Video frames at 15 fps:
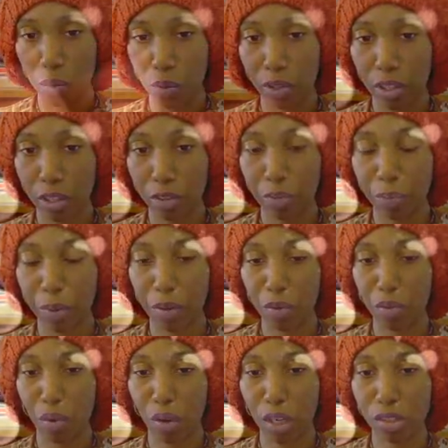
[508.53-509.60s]
A little bit
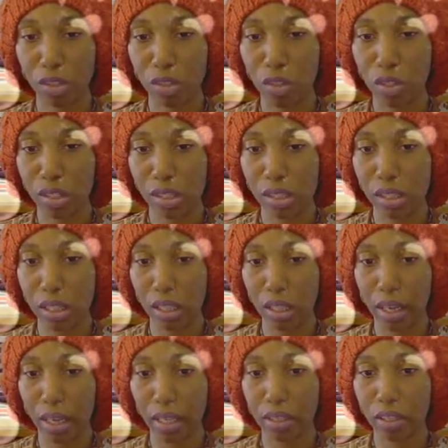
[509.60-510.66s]
of work, so you can see
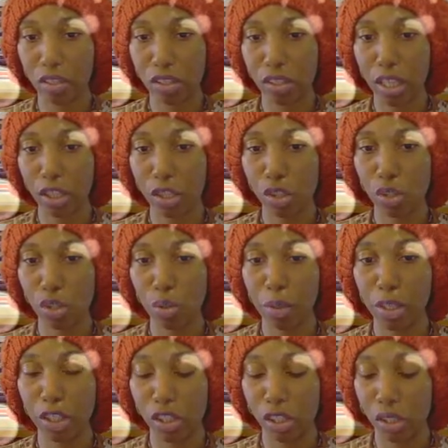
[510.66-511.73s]
like there's not too
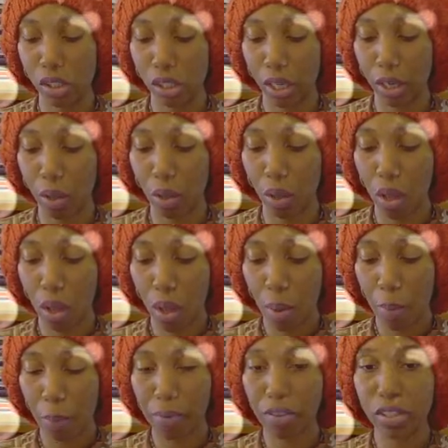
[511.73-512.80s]
much detail,
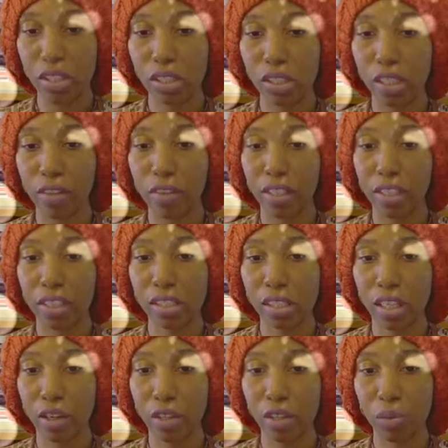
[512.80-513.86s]
but the detail that is
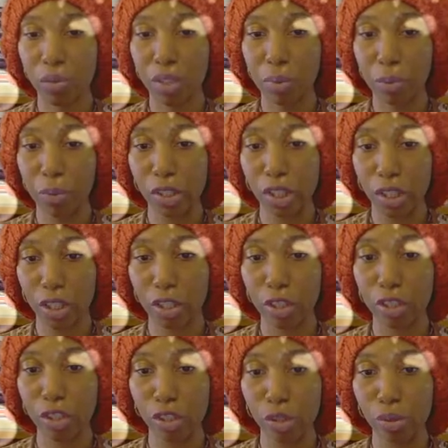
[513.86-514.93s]
there is really particular
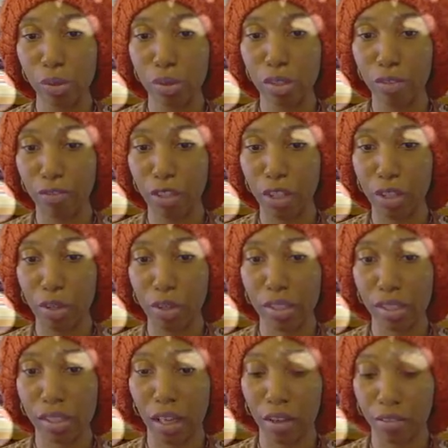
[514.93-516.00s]
to the figure
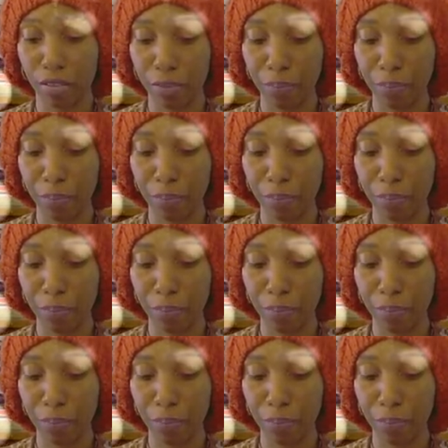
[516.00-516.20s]
itself,